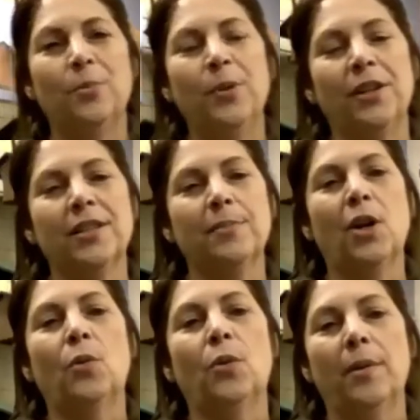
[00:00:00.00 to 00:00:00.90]
You'll put a
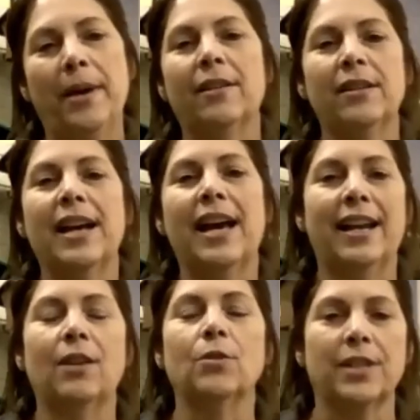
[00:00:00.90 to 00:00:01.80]
small amount of that
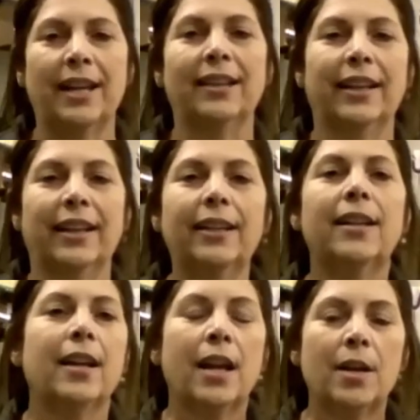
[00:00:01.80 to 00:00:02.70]
out daily
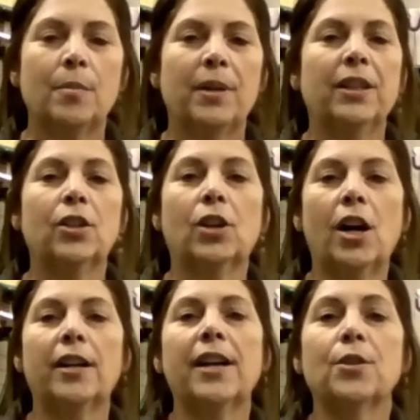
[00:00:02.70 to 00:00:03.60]
but there
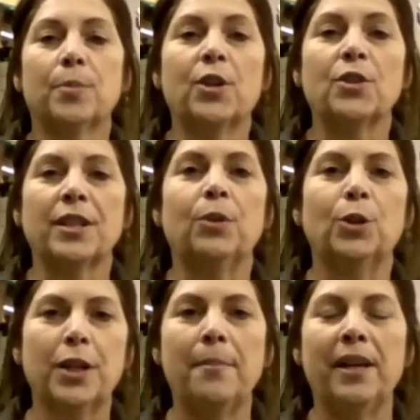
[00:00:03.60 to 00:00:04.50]
are other birds that
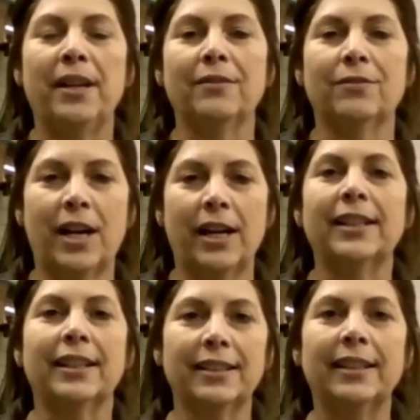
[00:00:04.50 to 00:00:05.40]
will come in and
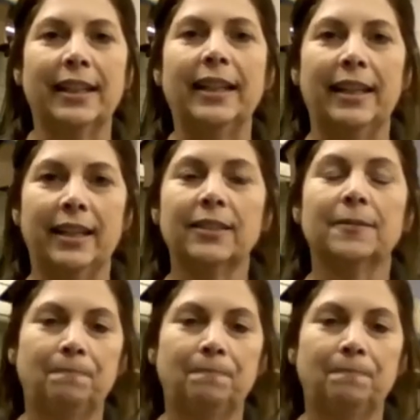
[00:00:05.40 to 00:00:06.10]
find it and eat it.